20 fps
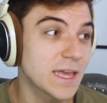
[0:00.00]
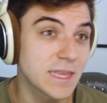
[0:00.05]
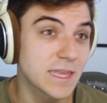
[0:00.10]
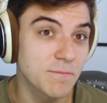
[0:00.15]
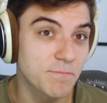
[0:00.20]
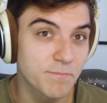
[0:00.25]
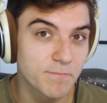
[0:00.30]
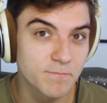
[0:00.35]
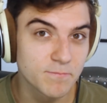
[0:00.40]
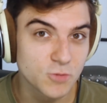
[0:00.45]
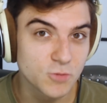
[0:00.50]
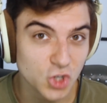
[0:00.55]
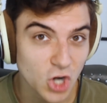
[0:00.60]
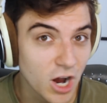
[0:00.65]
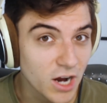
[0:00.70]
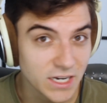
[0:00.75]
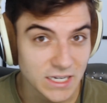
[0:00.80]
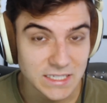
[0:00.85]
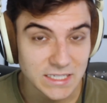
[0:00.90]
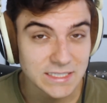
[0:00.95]
I think
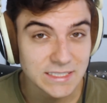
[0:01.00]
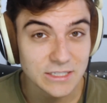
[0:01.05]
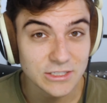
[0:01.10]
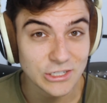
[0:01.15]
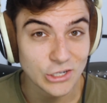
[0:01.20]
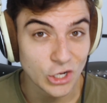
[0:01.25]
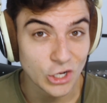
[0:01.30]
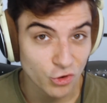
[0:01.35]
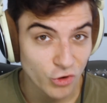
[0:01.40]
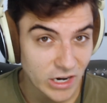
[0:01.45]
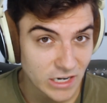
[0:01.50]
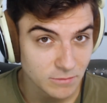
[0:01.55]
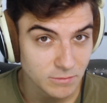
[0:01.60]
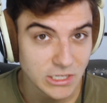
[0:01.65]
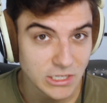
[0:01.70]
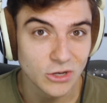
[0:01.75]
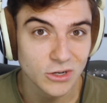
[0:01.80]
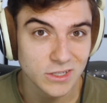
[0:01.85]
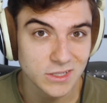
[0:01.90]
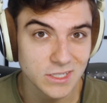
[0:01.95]
Shock is still
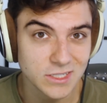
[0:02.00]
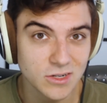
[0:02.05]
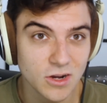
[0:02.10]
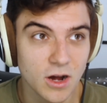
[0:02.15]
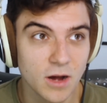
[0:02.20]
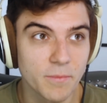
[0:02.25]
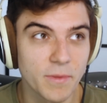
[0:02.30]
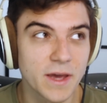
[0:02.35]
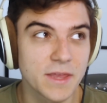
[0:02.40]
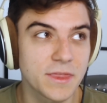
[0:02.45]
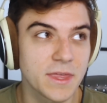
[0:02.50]
incredibly good at this comp.